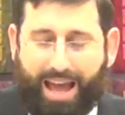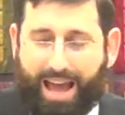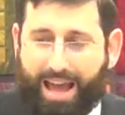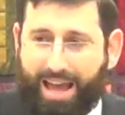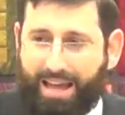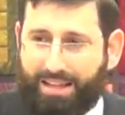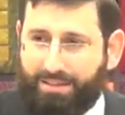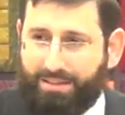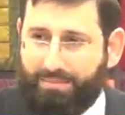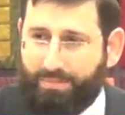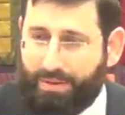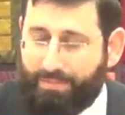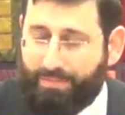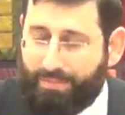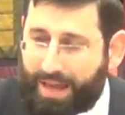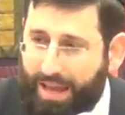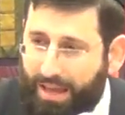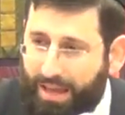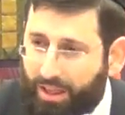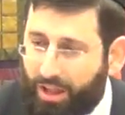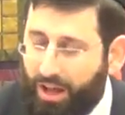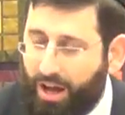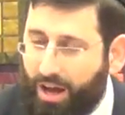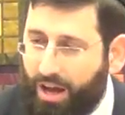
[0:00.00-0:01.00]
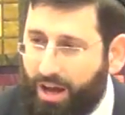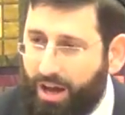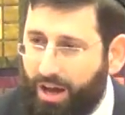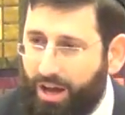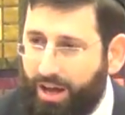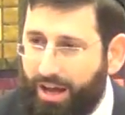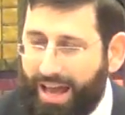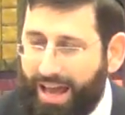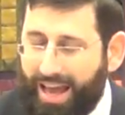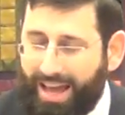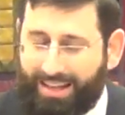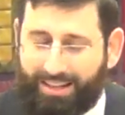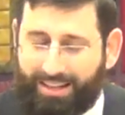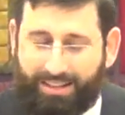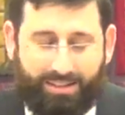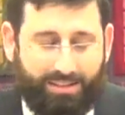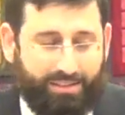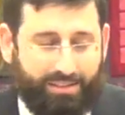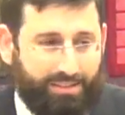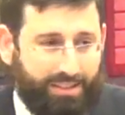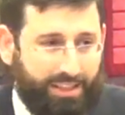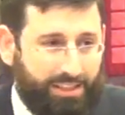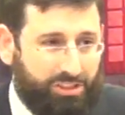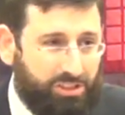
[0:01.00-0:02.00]
and Milah,
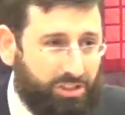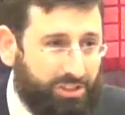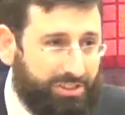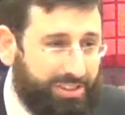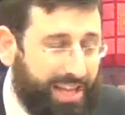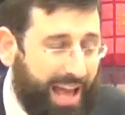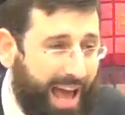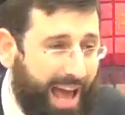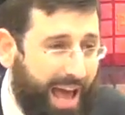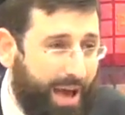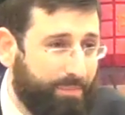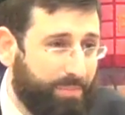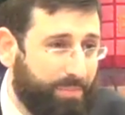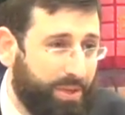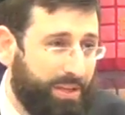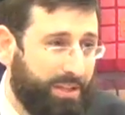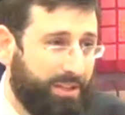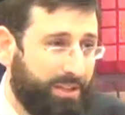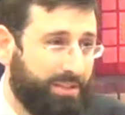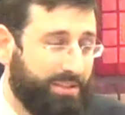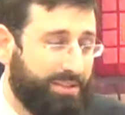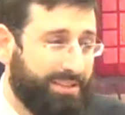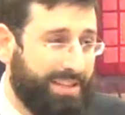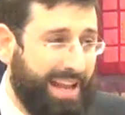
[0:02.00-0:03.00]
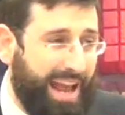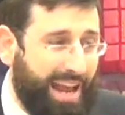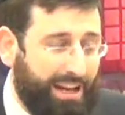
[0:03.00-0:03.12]
and it just happened